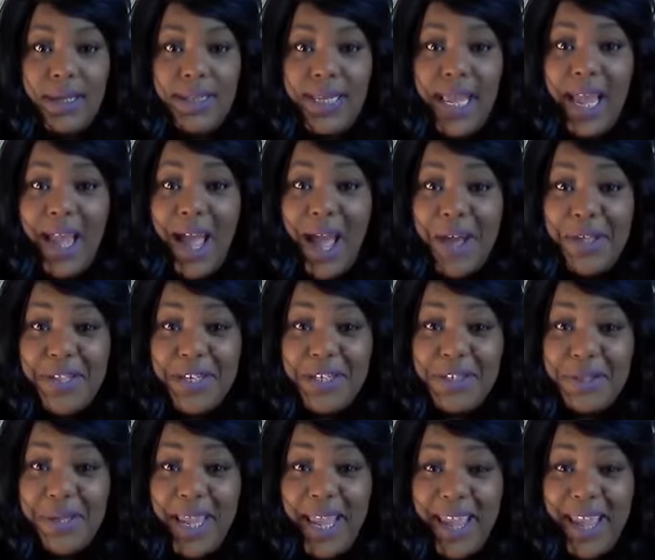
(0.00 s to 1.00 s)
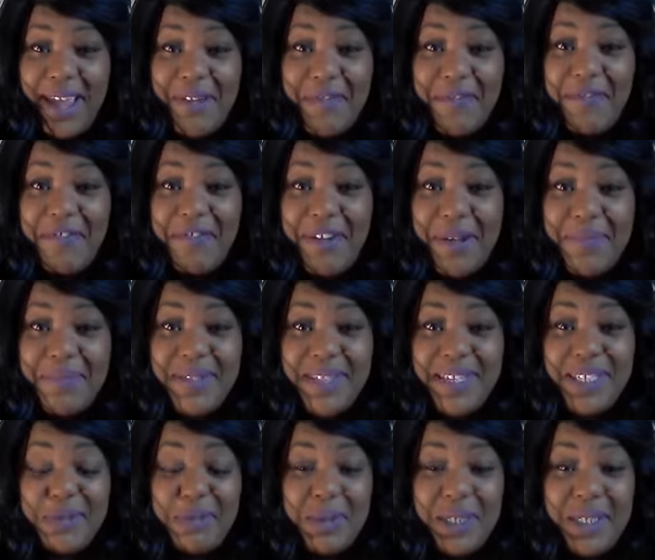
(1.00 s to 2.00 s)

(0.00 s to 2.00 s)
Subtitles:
take all that you can from this